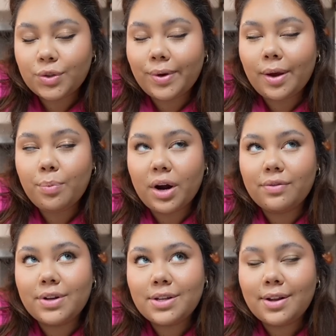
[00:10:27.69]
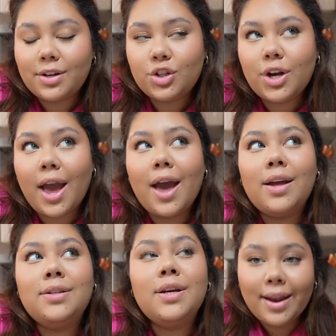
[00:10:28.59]
doing breakfast, lunch,
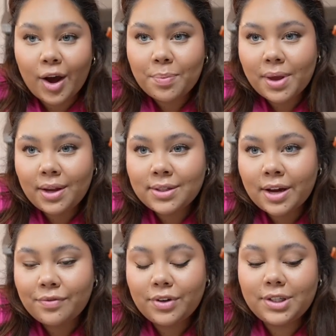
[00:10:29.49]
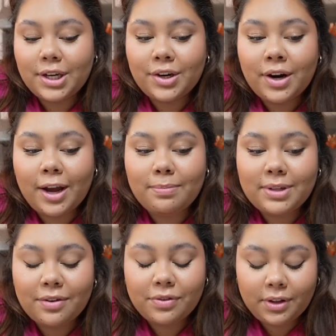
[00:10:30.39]
and now being time for dinner, I'm
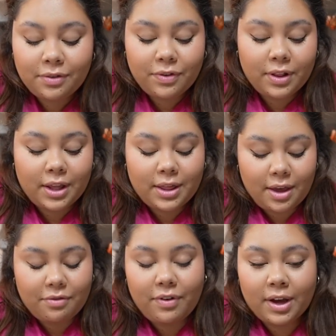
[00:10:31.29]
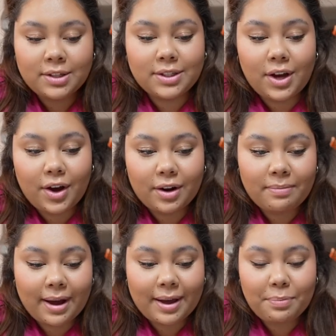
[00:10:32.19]
definitely feeling the effects on
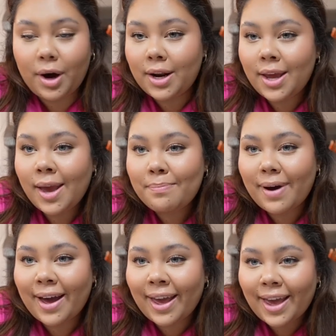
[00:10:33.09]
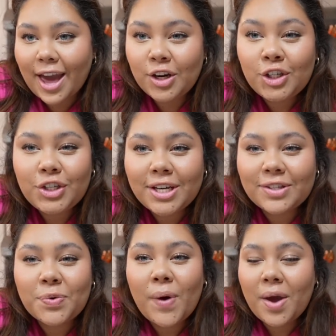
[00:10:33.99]
my body. My energy
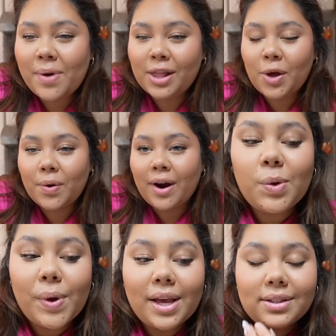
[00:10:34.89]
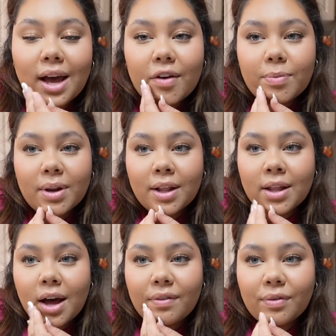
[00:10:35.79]
is way lower. The wings have been in
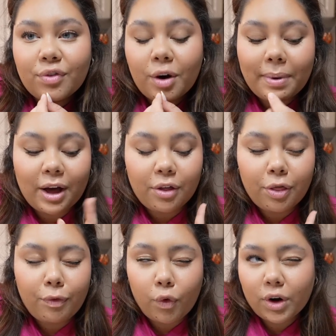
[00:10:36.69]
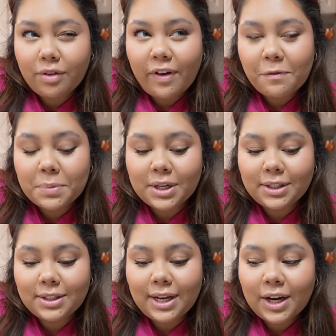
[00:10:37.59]
the oven for about 45
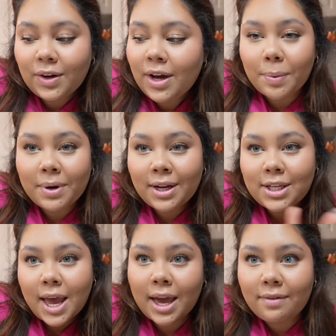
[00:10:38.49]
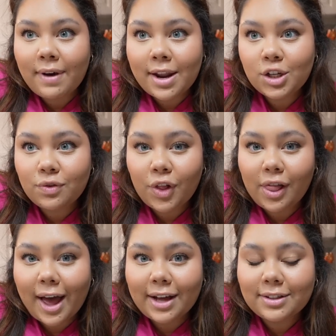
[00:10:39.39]
minutes now, so I'm gonna take advantage of the
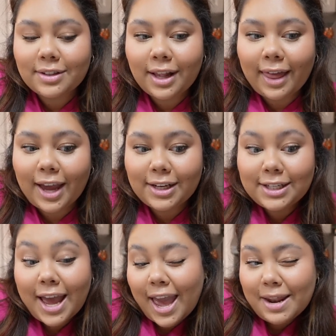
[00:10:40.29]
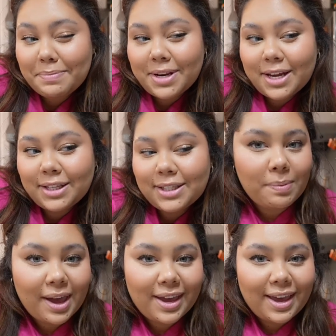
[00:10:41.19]
last like 10 minutes to
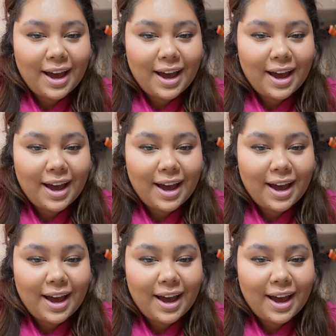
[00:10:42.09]
make